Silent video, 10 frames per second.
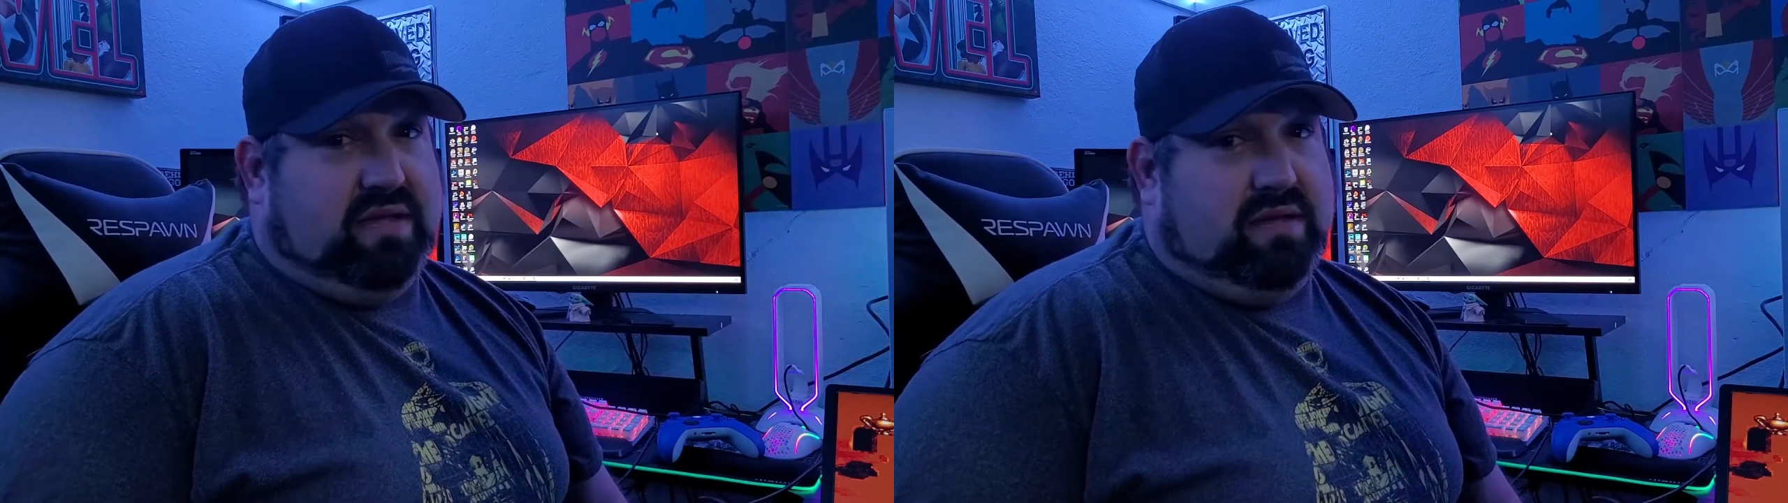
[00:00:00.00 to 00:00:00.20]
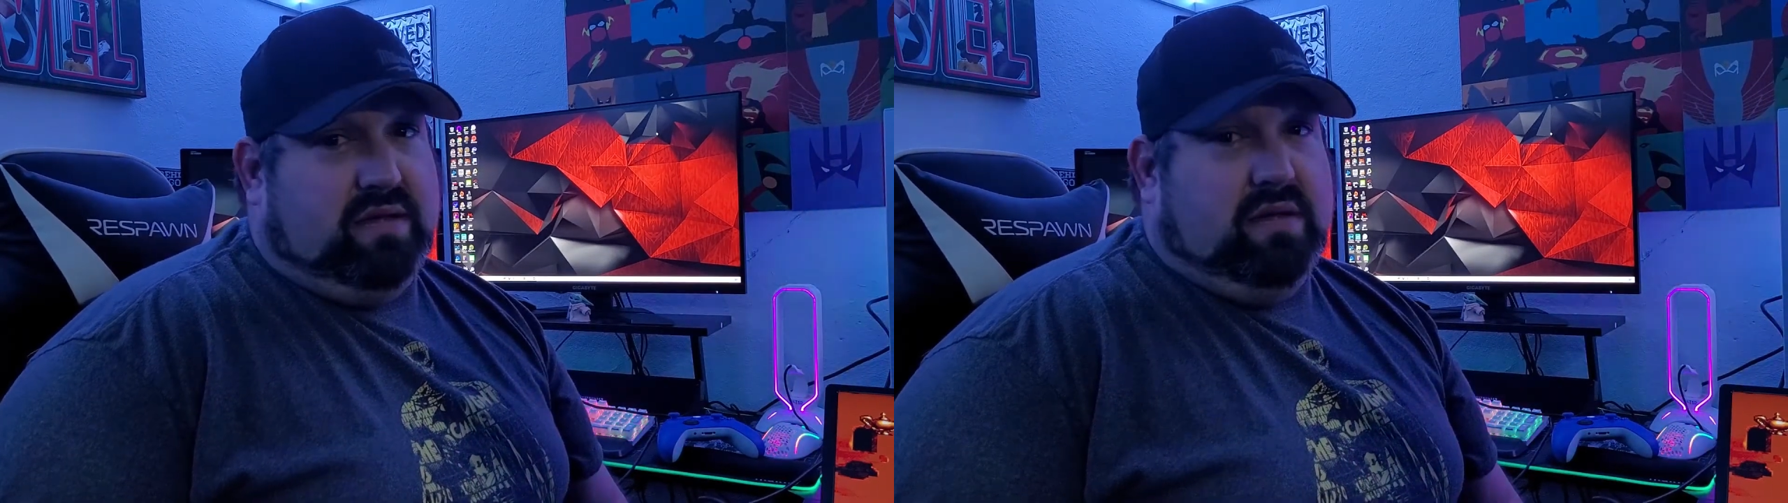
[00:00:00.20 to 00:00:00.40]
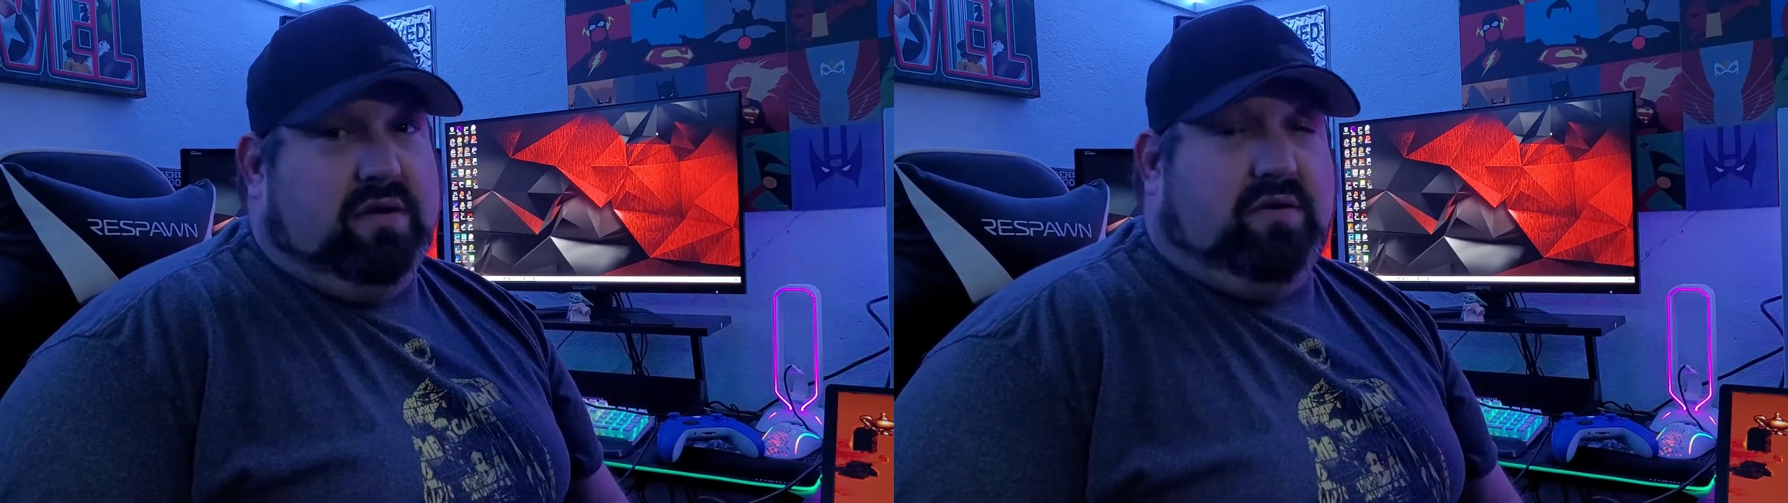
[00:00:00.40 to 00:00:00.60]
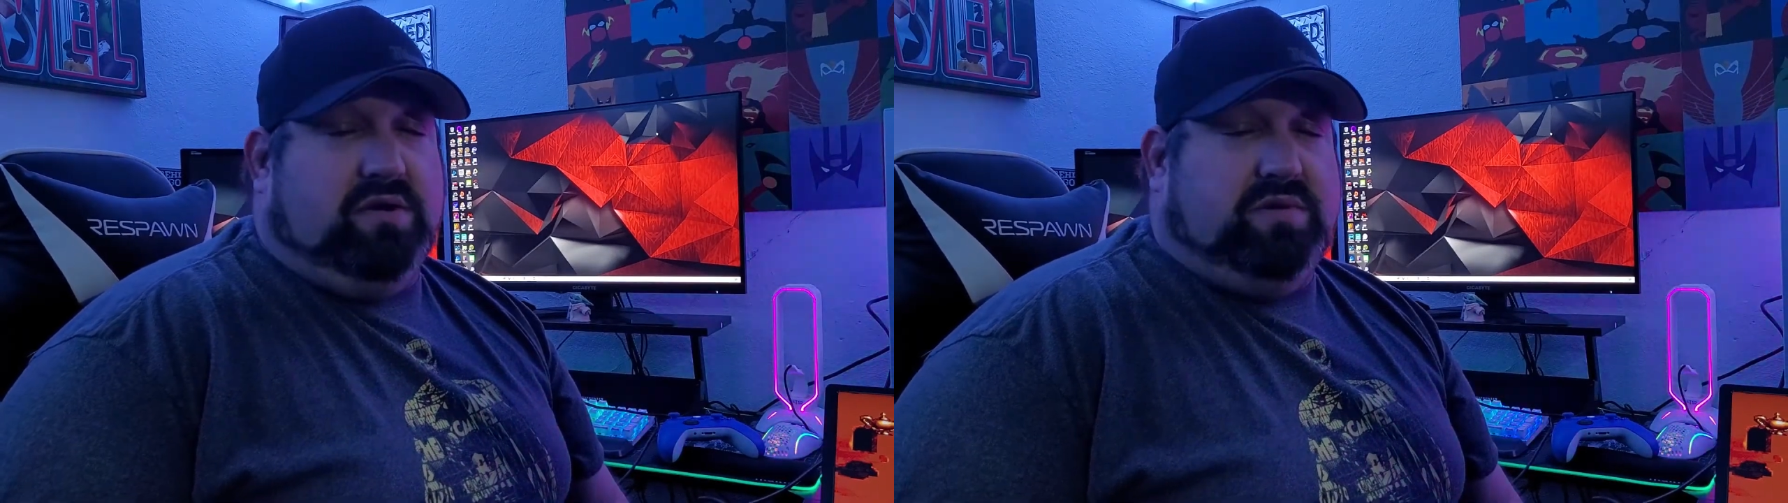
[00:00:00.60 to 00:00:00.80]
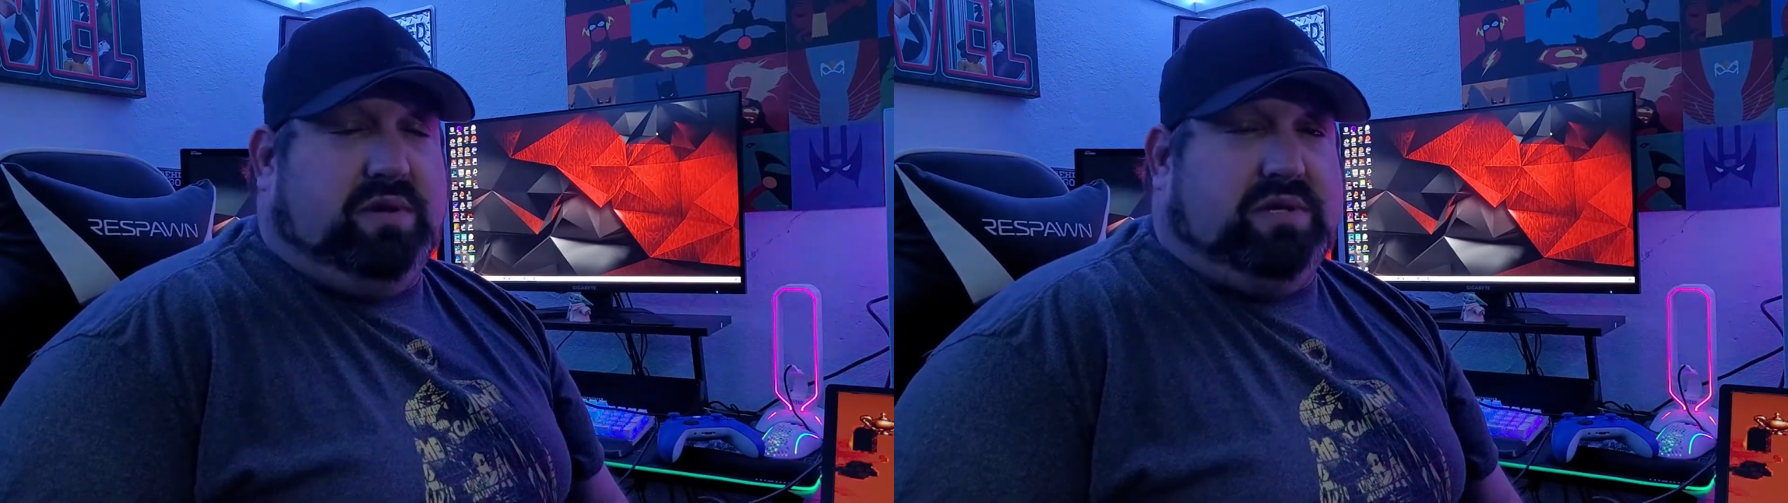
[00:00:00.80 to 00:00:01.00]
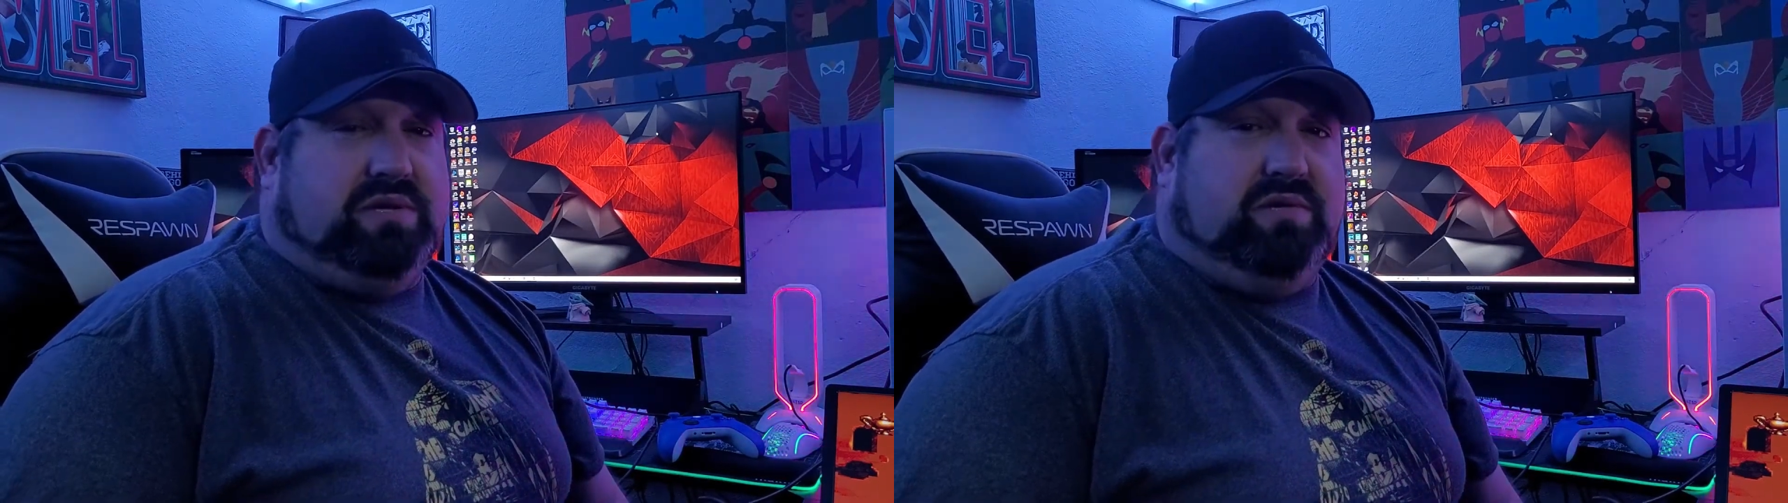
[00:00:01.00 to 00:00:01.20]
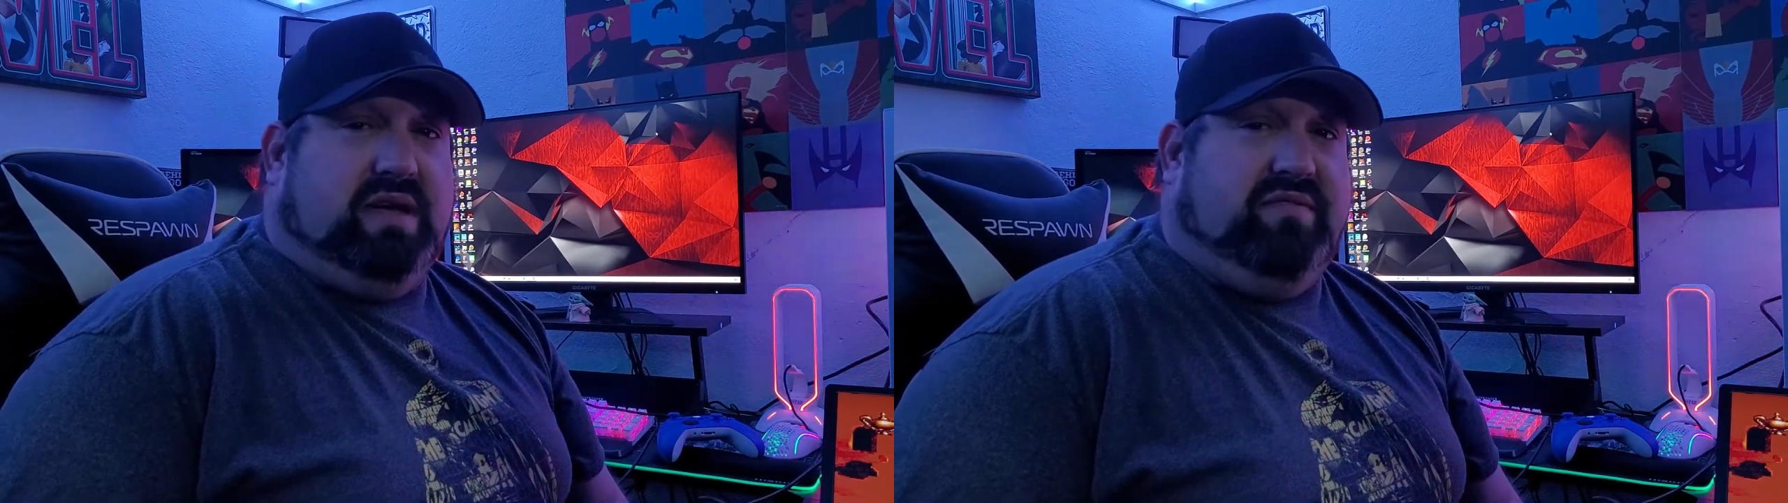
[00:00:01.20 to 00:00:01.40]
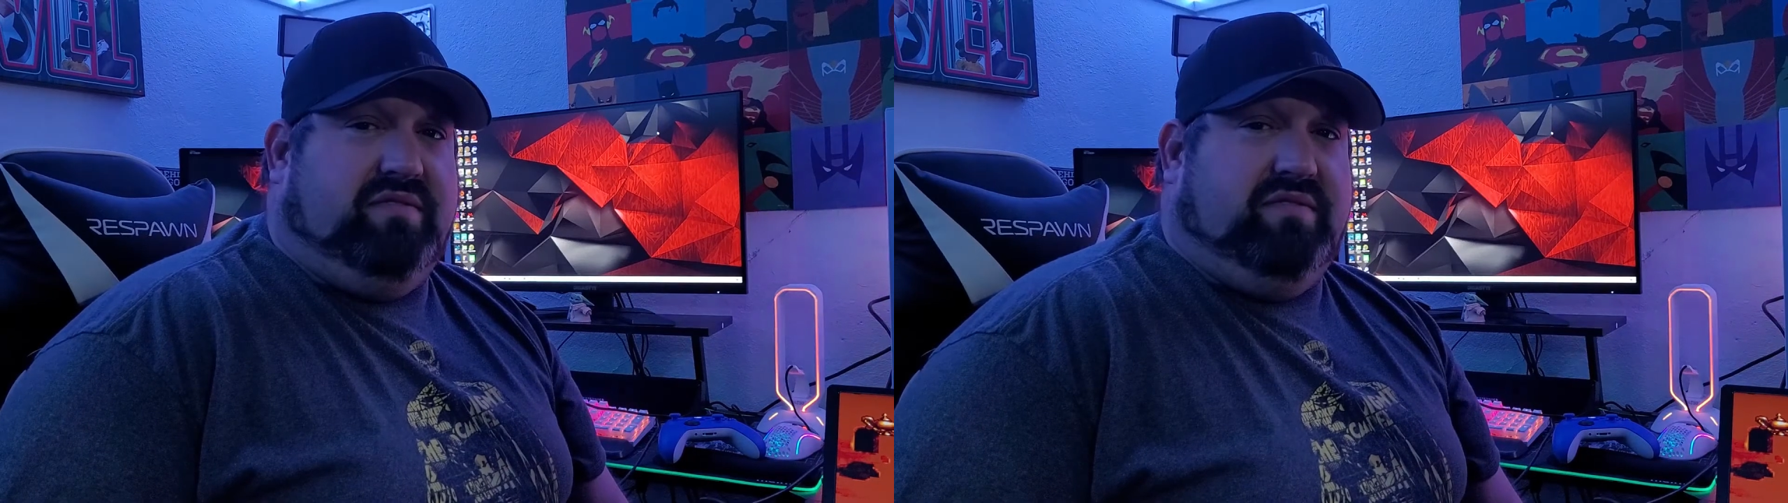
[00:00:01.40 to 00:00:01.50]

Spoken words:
Of course, we also do live